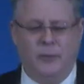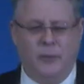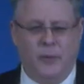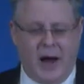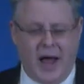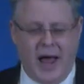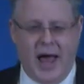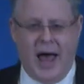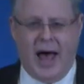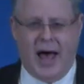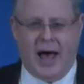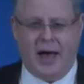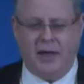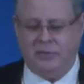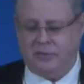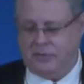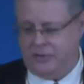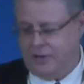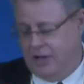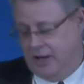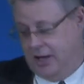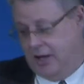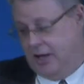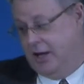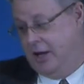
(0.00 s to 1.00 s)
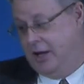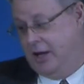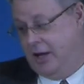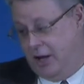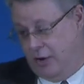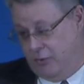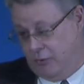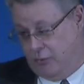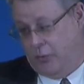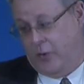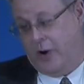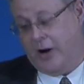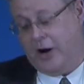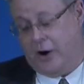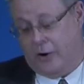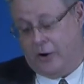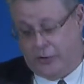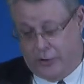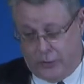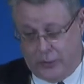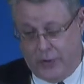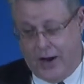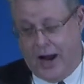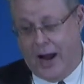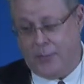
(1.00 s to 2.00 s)
wrath, if we are
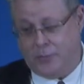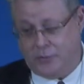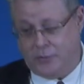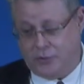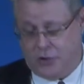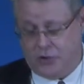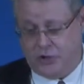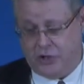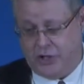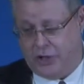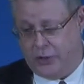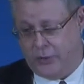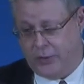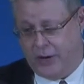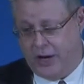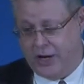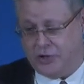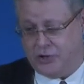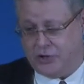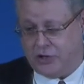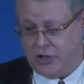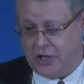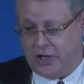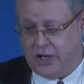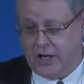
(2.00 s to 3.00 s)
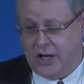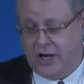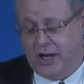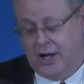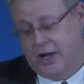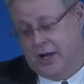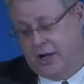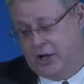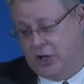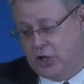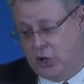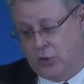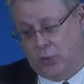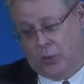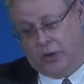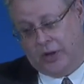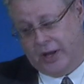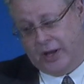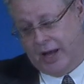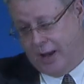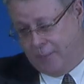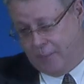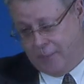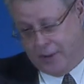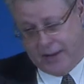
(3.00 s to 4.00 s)
the rapture generation, you will
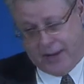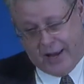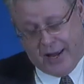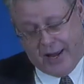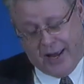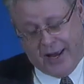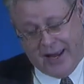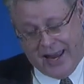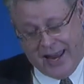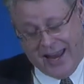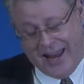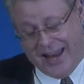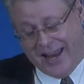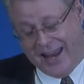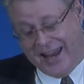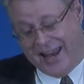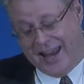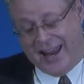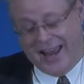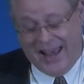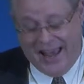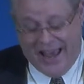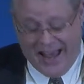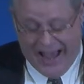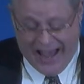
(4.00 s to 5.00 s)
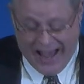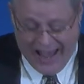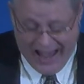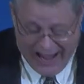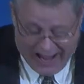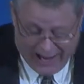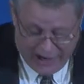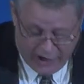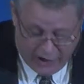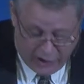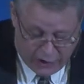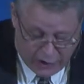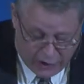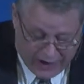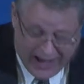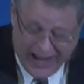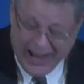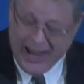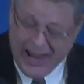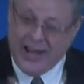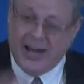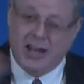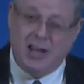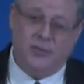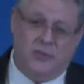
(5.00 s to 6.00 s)
not be un- in, under
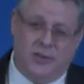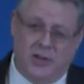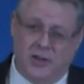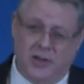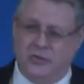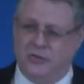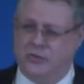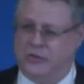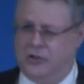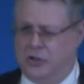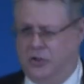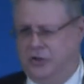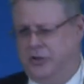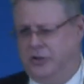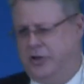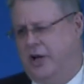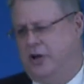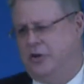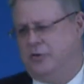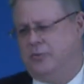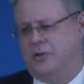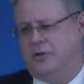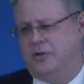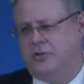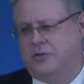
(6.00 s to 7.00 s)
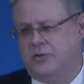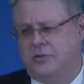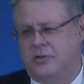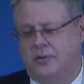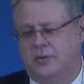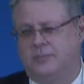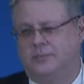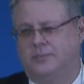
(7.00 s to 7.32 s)
any of these seal judgments.